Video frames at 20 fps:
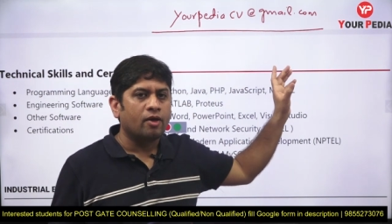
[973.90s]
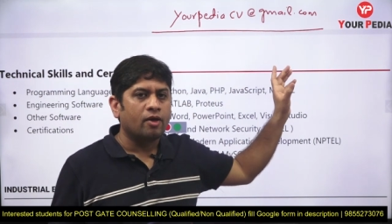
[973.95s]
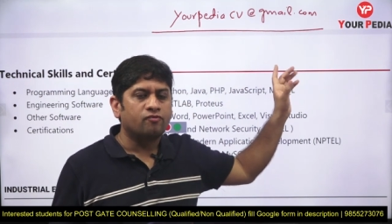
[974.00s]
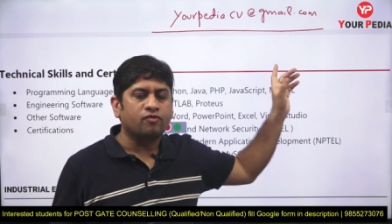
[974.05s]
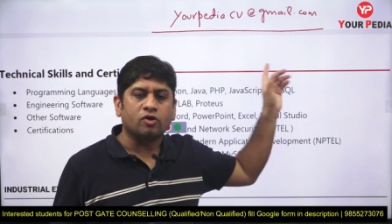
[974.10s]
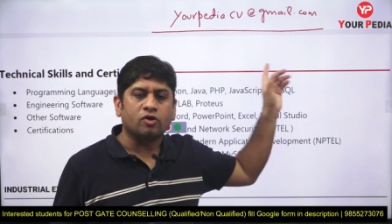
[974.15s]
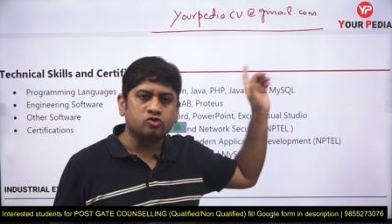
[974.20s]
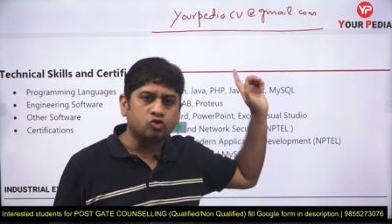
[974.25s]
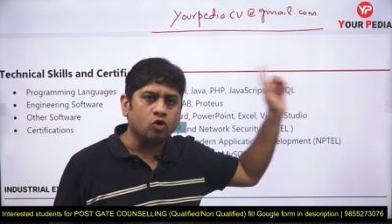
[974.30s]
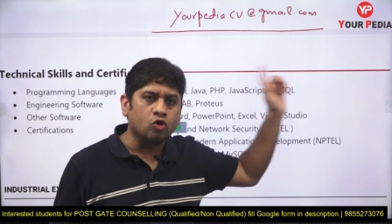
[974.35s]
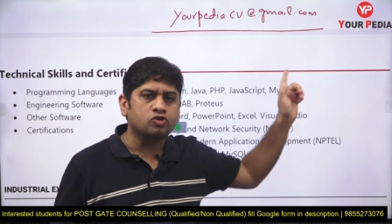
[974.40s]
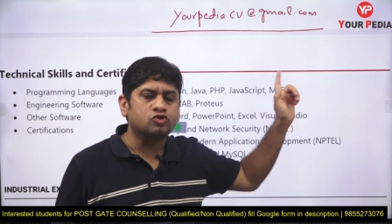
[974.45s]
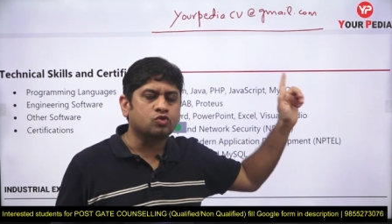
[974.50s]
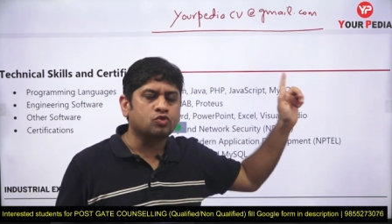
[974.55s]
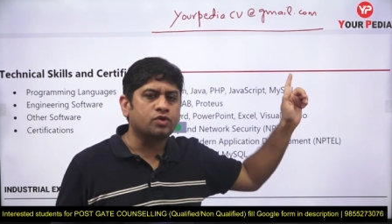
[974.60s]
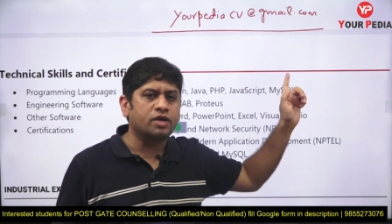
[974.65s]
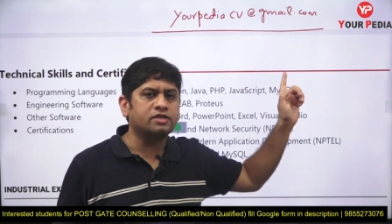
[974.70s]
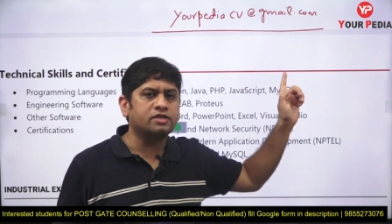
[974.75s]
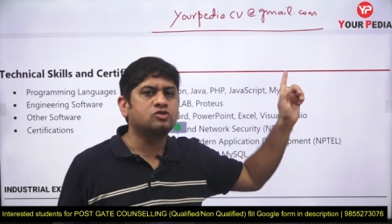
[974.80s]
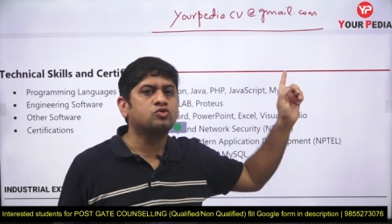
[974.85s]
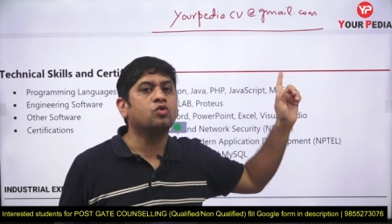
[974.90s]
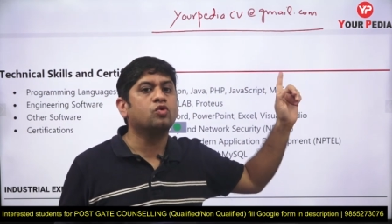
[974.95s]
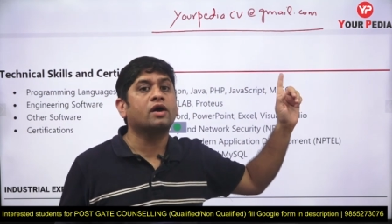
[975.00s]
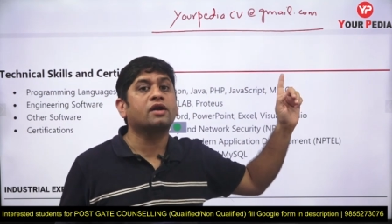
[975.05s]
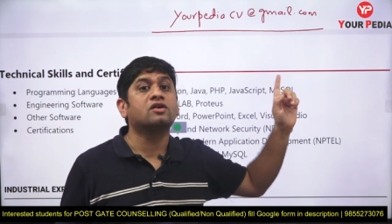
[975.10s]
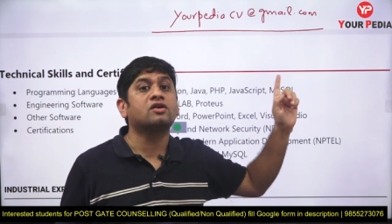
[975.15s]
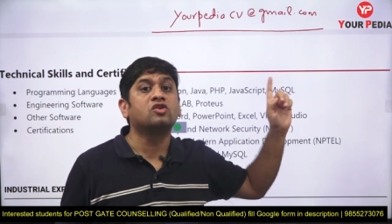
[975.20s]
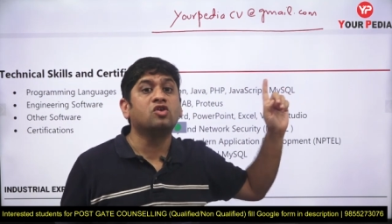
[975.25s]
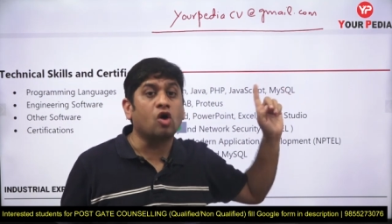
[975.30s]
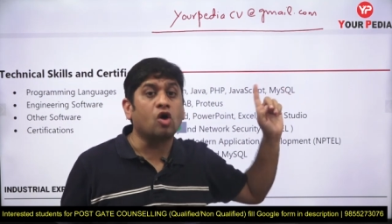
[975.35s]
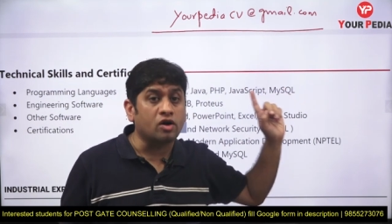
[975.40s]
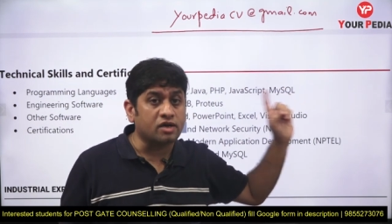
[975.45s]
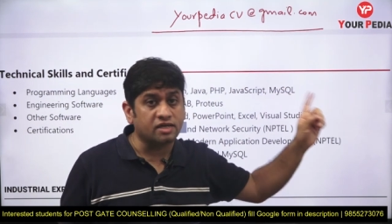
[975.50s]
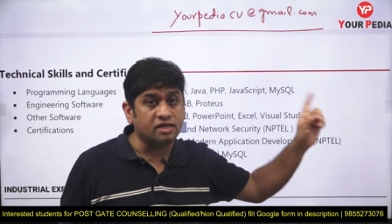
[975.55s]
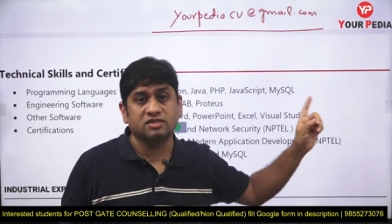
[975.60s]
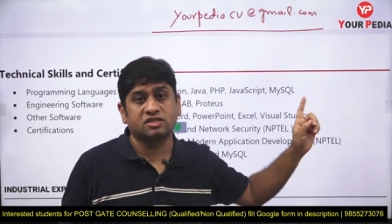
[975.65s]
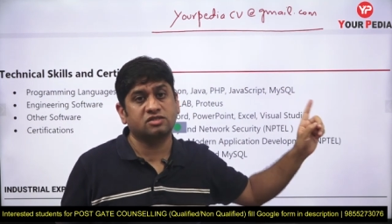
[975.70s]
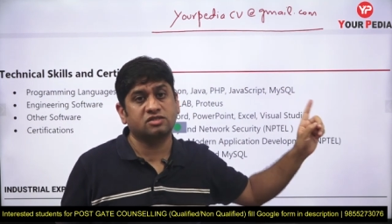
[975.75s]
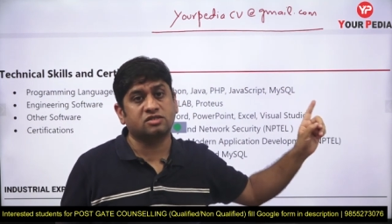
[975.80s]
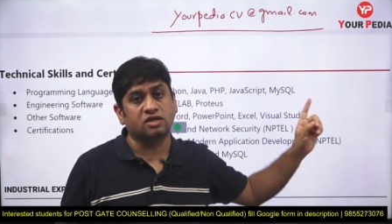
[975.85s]
for those students who are not
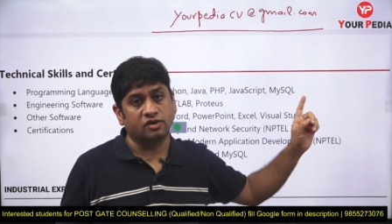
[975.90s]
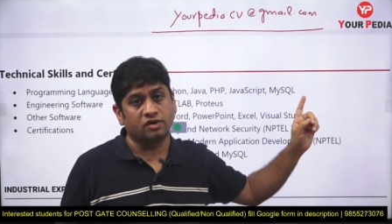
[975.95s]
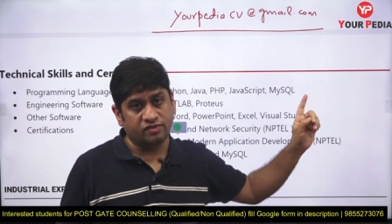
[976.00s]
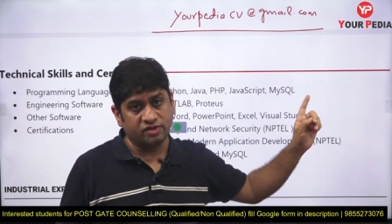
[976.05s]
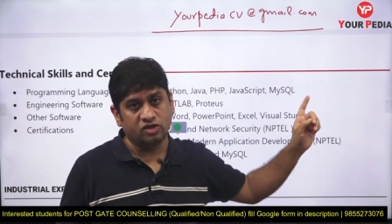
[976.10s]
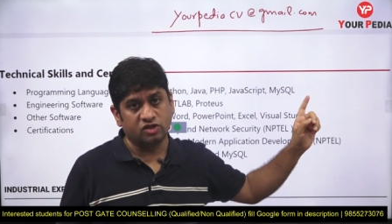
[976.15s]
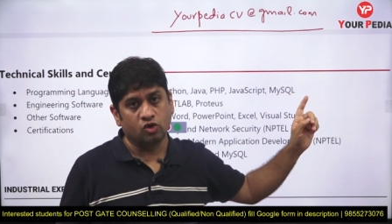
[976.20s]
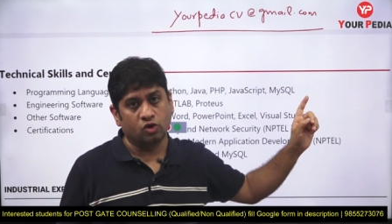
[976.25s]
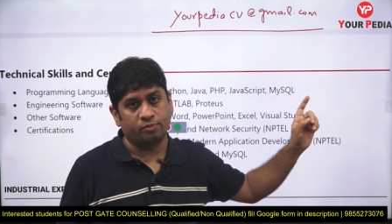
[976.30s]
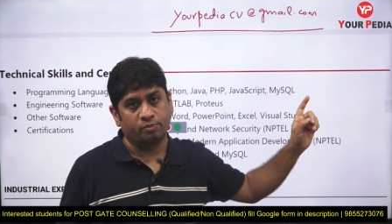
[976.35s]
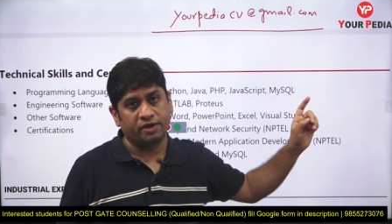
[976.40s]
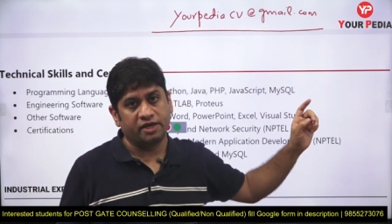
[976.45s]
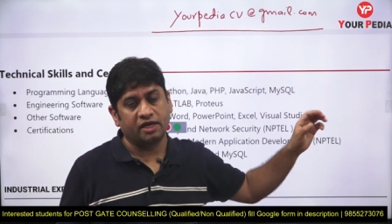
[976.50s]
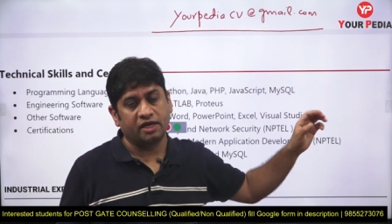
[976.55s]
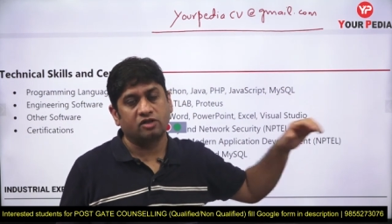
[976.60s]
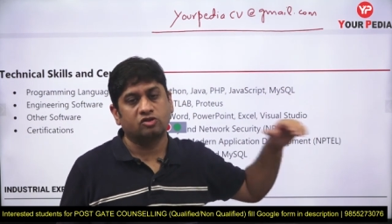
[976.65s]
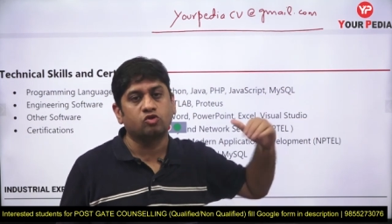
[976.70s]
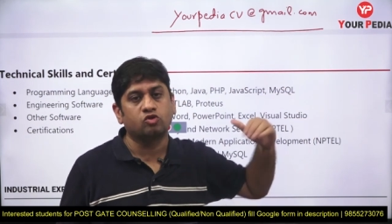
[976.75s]
registered with Yourpedia.